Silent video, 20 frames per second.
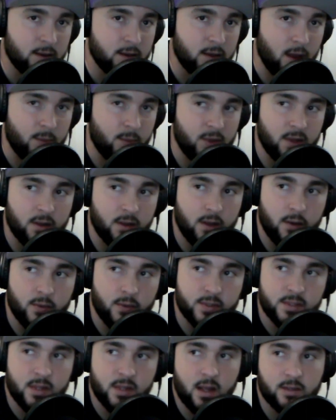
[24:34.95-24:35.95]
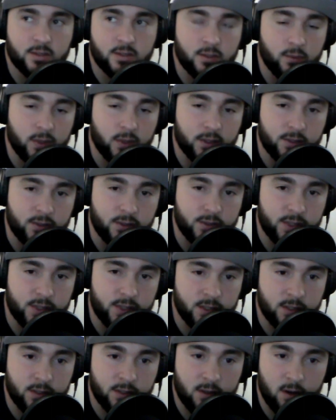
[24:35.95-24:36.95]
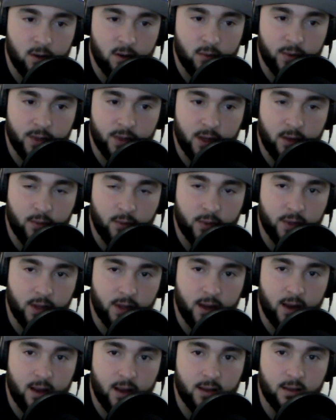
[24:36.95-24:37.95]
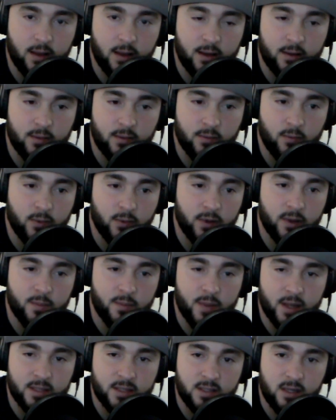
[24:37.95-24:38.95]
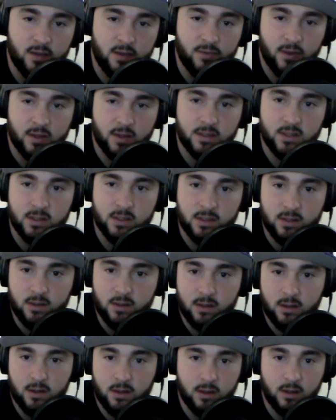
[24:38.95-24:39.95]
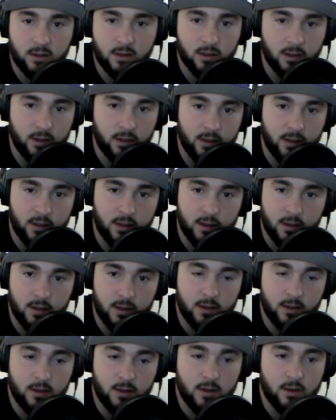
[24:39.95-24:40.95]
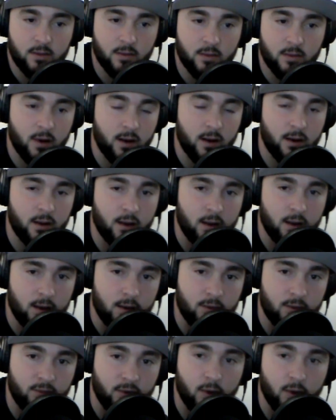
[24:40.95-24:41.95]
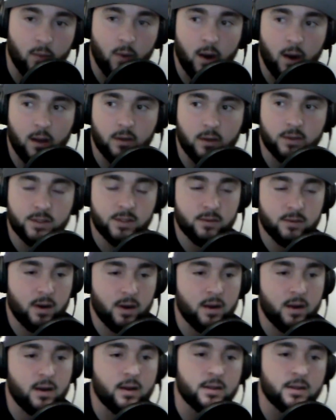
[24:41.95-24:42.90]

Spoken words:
It was not 2 seasons ago when they had like one of the best defenses in the league, right? For a while too, right?